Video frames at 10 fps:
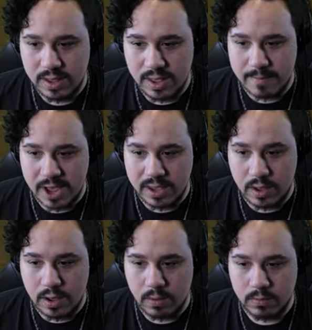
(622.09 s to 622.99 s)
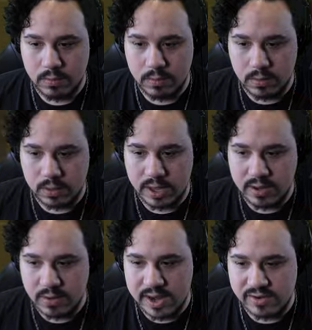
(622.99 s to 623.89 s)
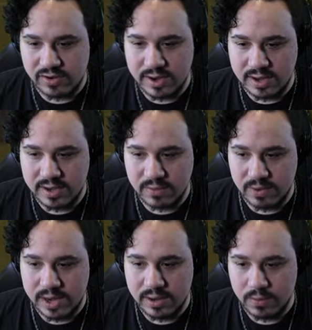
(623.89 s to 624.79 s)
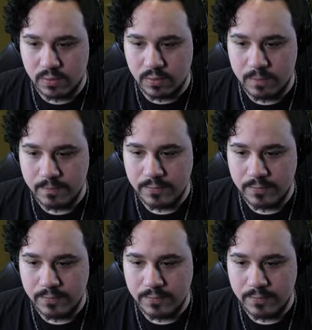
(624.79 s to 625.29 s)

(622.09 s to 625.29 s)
Am I? Oh, okay. You're Agent 93. Cool.